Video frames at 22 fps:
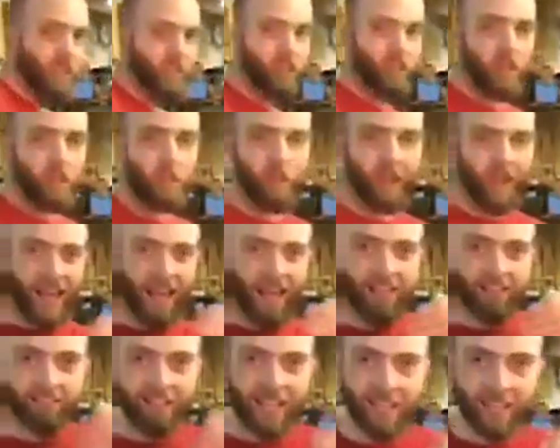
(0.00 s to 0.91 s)
Clip
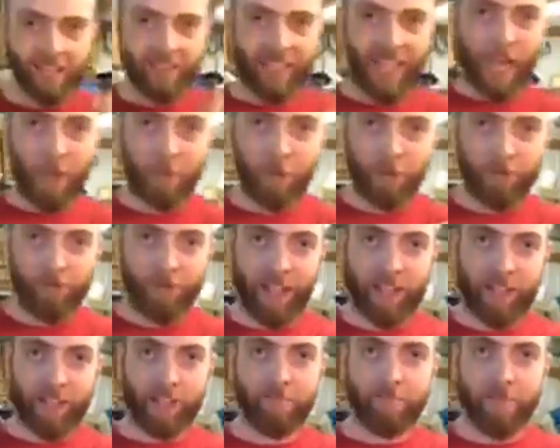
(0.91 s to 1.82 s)
has that
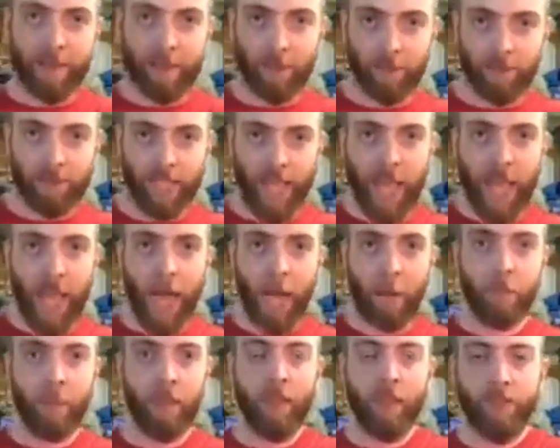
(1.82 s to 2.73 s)
downward-facing metal tab
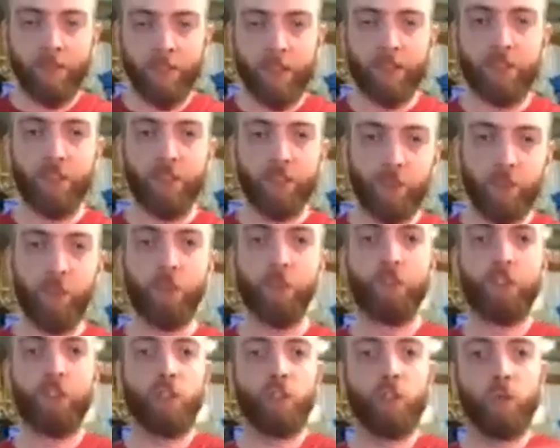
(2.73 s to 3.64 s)
that you use
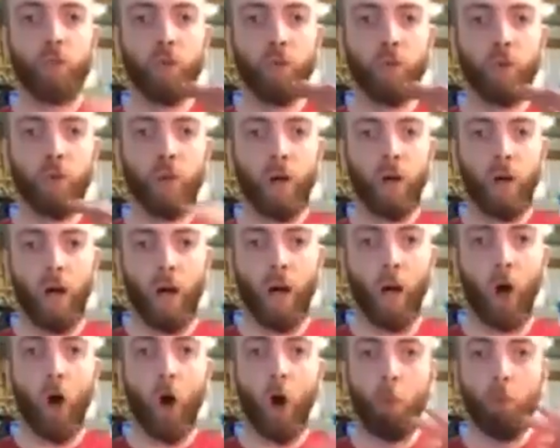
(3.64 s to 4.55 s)
to
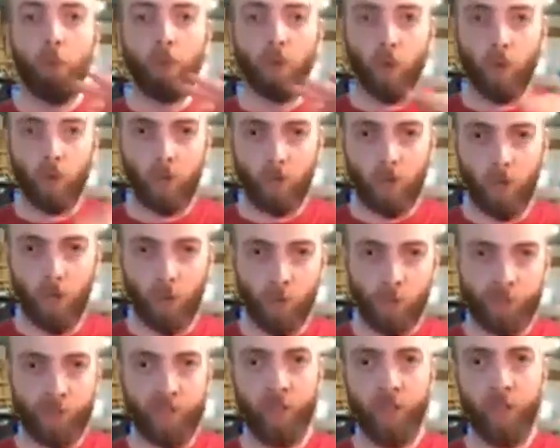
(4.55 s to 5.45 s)
open or
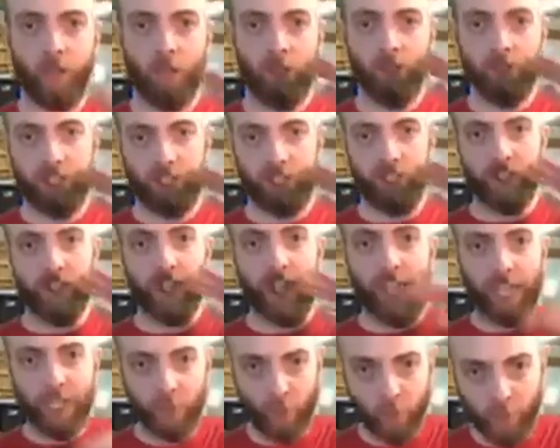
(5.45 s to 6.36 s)
close, to
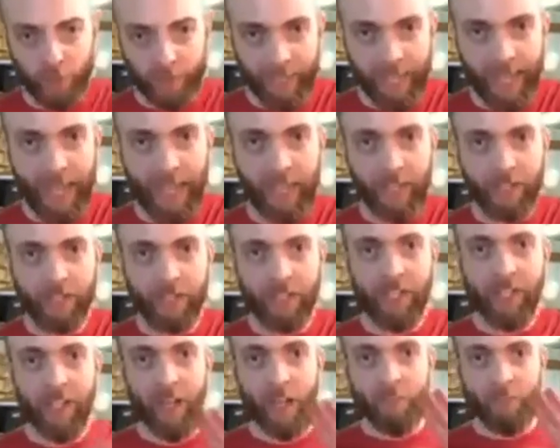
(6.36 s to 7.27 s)
disengage or engage
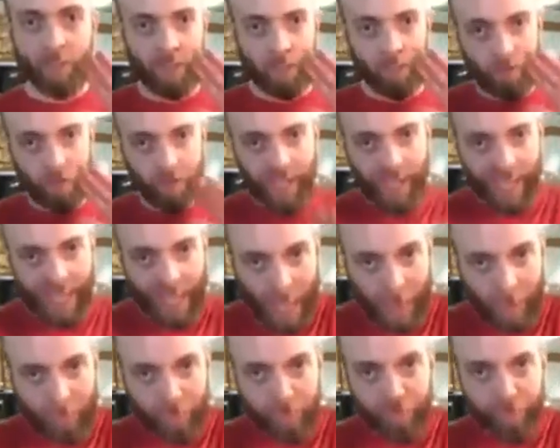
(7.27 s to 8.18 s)
a little
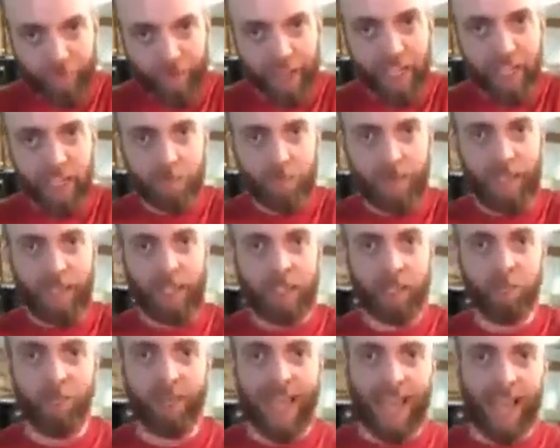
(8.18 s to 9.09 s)
cam face
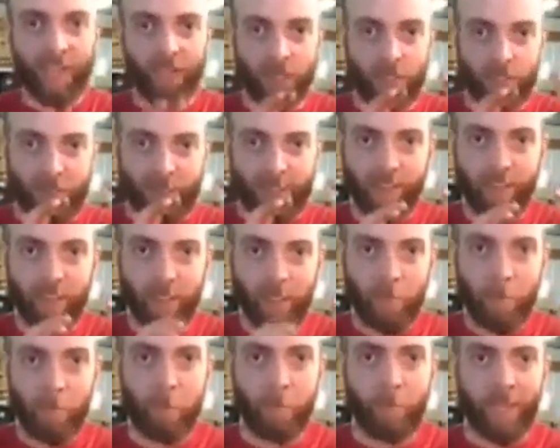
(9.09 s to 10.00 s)
mechanism to actually make the
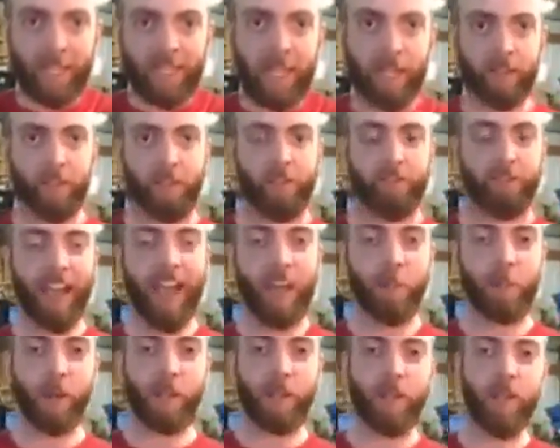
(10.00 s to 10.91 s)
clip bite onto the
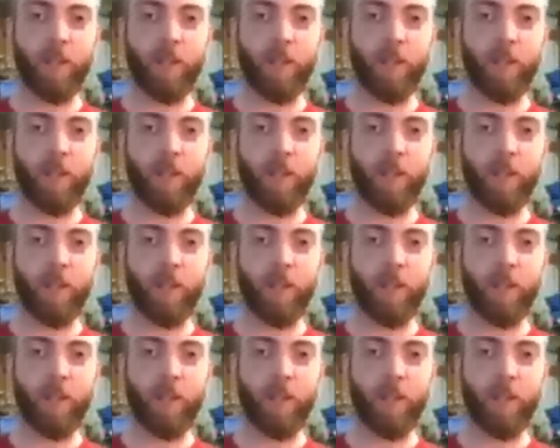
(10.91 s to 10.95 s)
fabric.